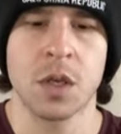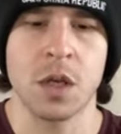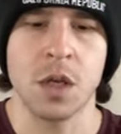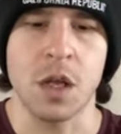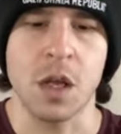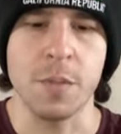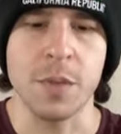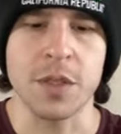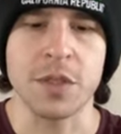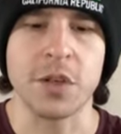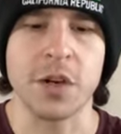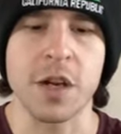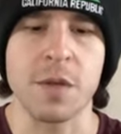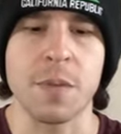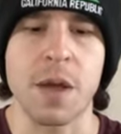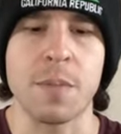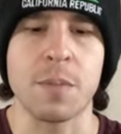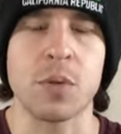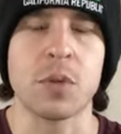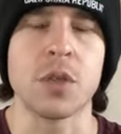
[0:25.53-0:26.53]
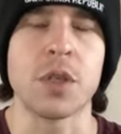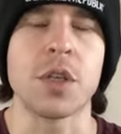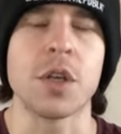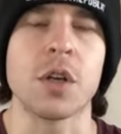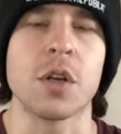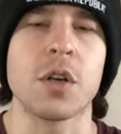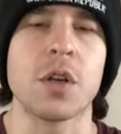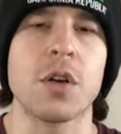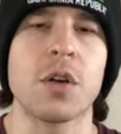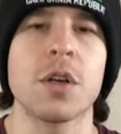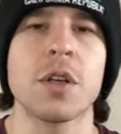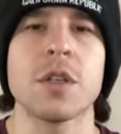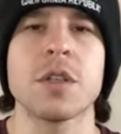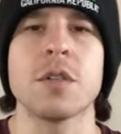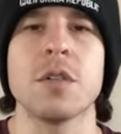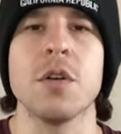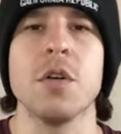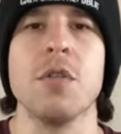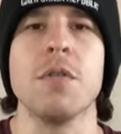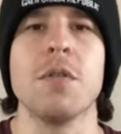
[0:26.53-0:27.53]
I'll be starting by pulling your current
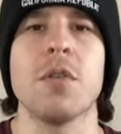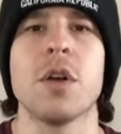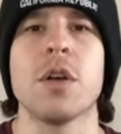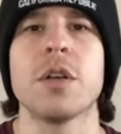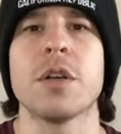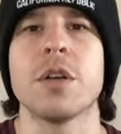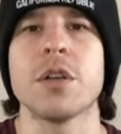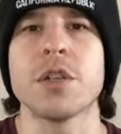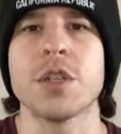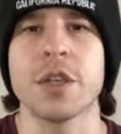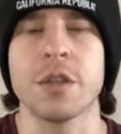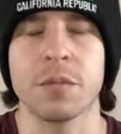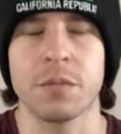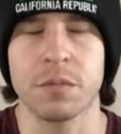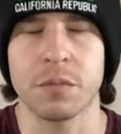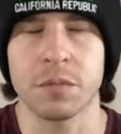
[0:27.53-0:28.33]
or overall energy.